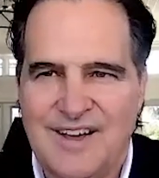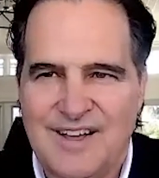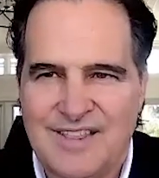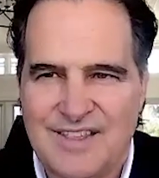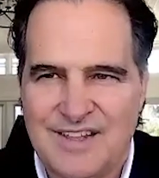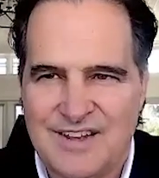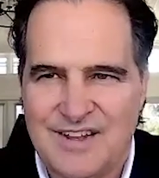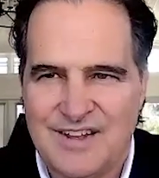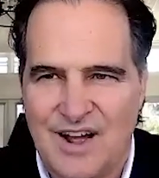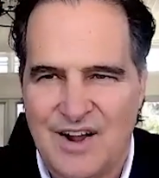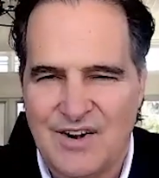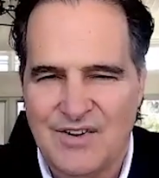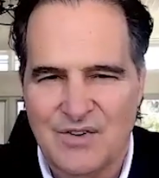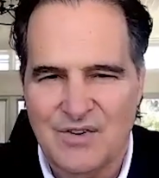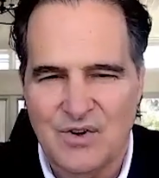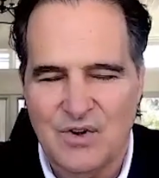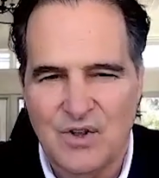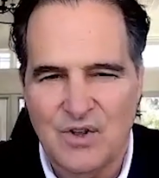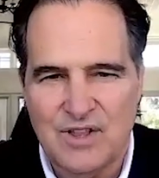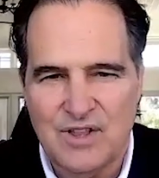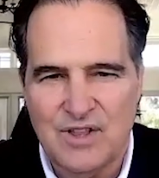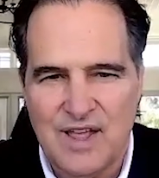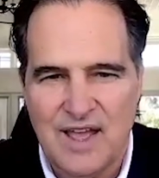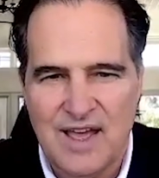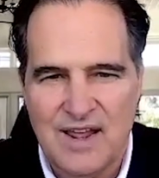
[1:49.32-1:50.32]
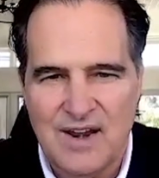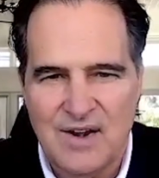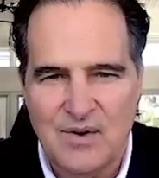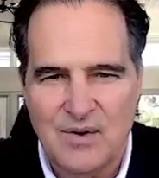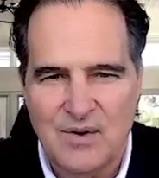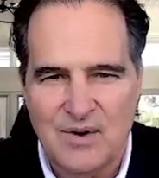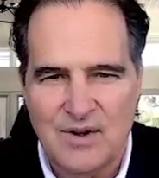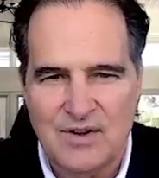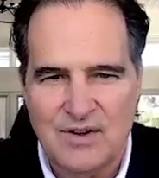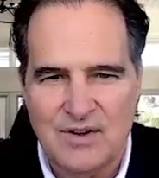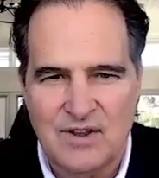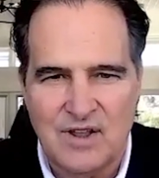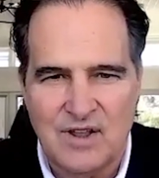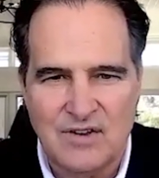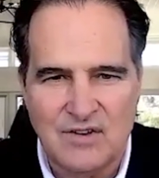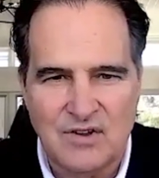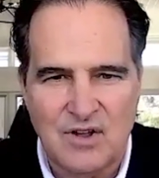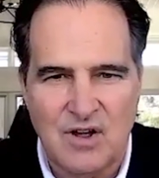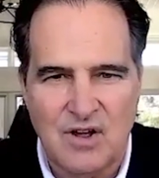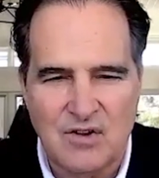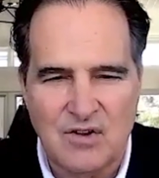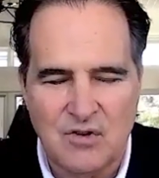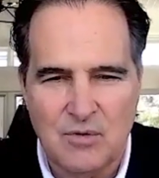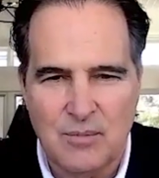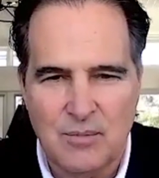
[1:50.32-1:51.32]
the doctor looked at her and uh,
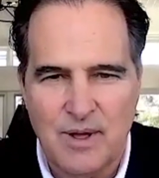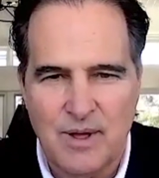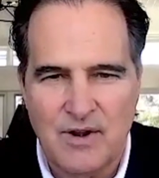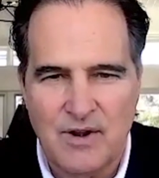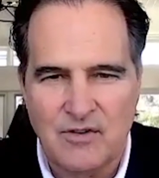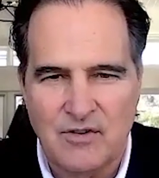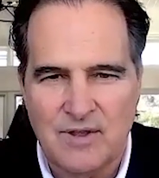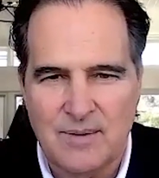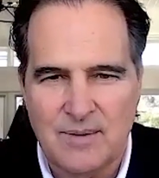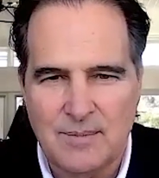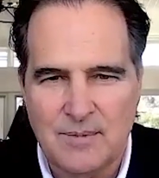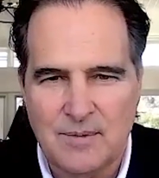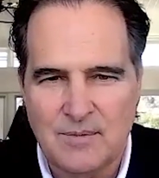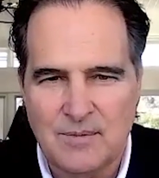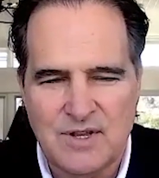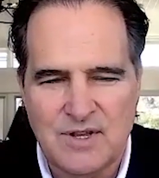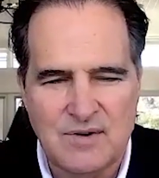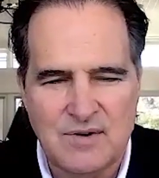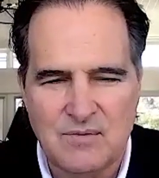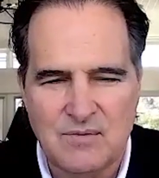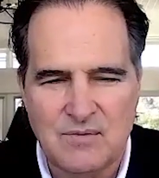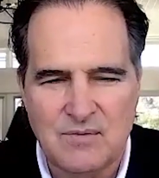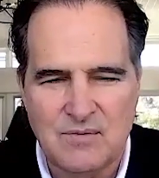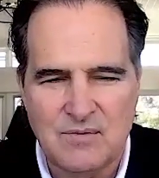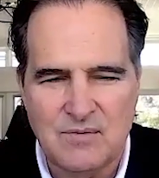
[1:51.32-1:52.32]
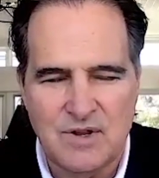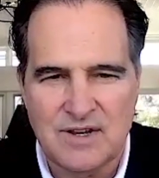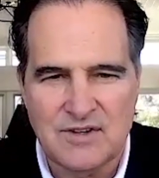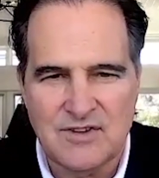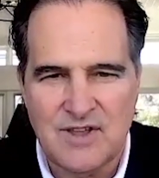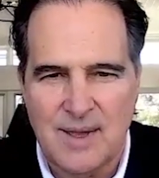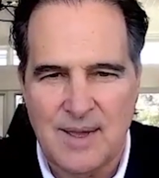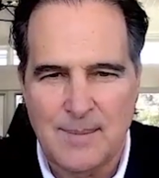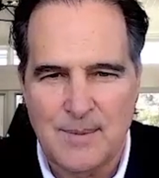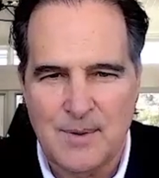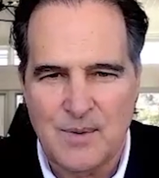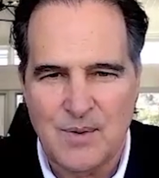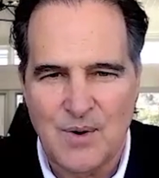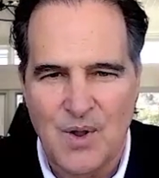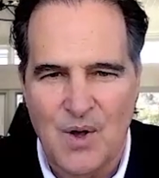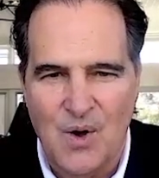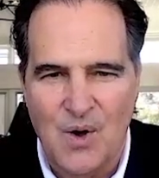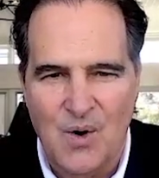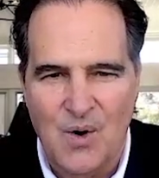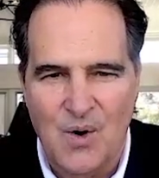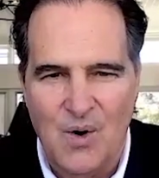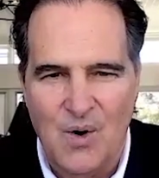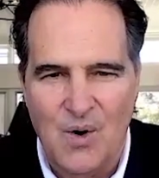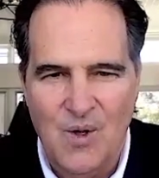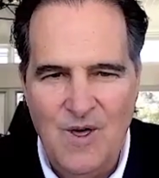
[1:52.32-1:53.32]
talked to her about her symptoms. Didn't really examine her at
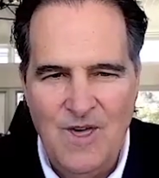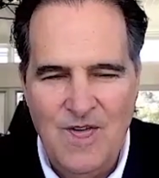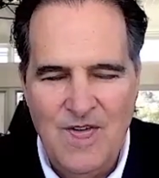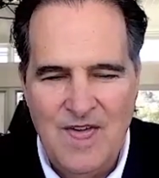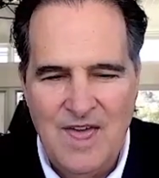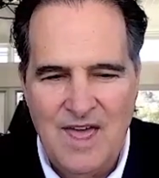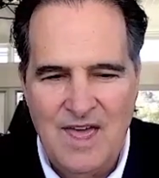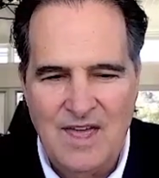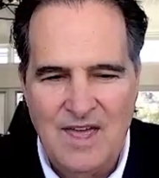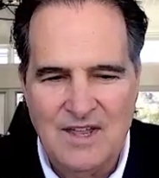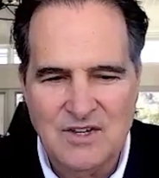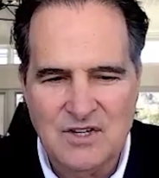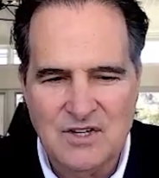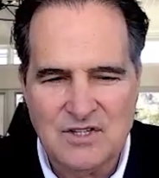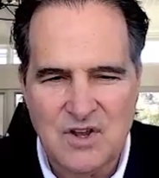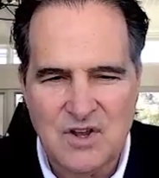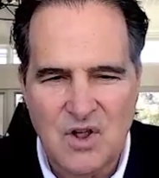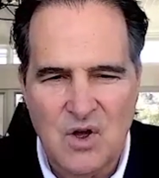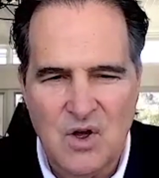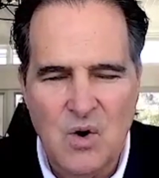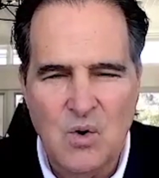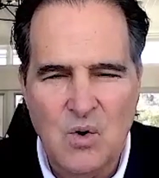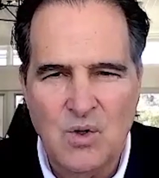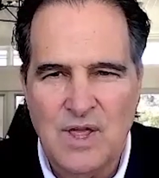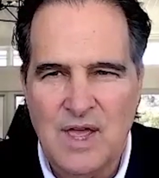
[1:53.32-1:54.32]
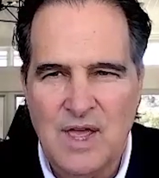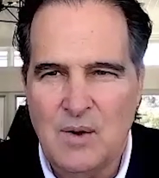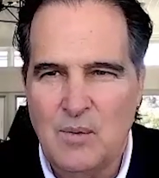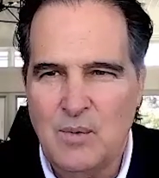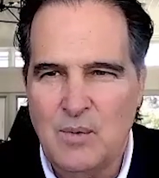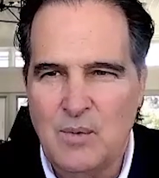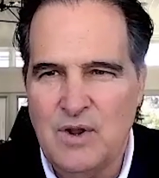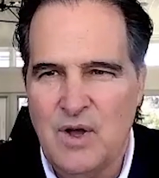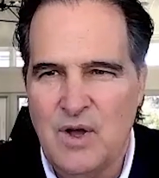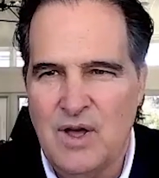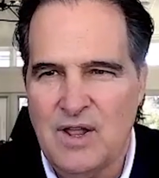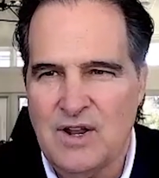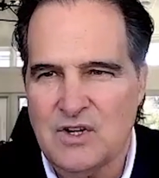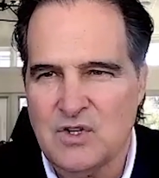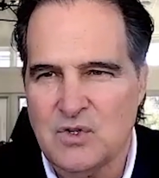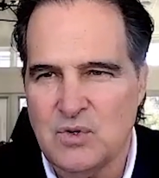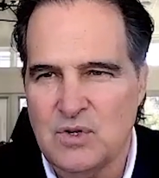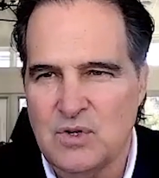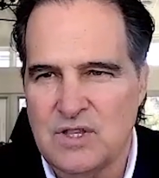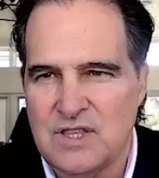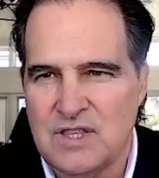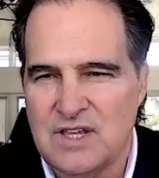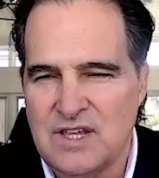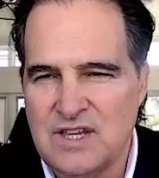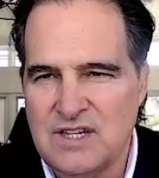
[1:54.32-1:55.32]
all, and just, oh yeah, we know how to
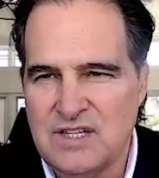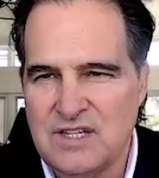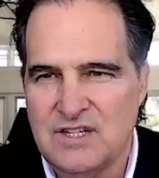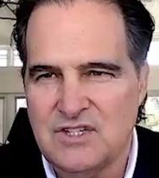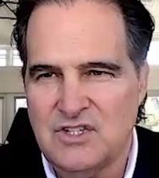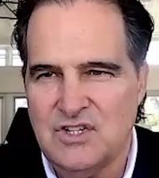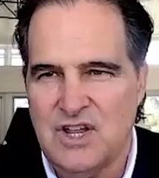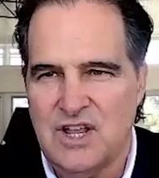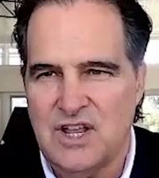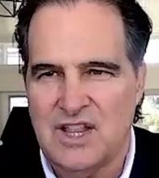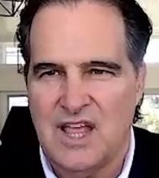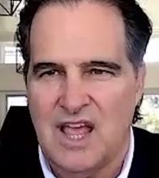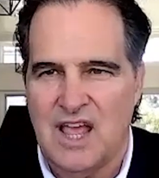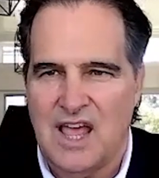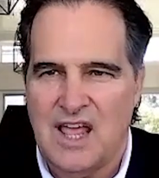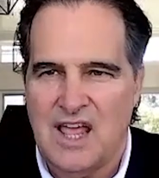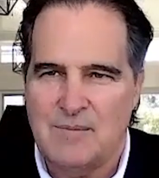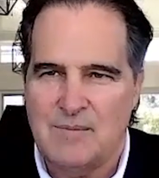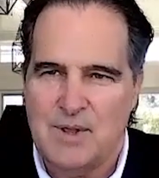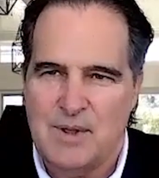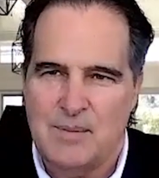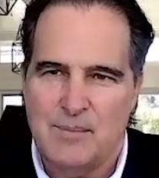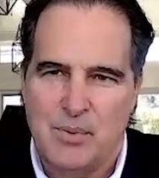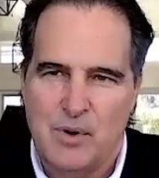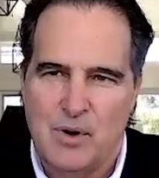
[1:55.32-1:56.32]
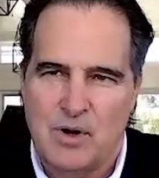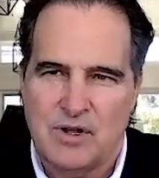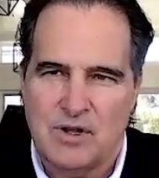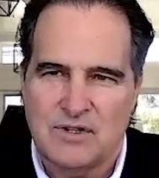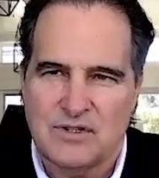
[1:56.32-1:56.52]
treat this. And she, they handed me a book.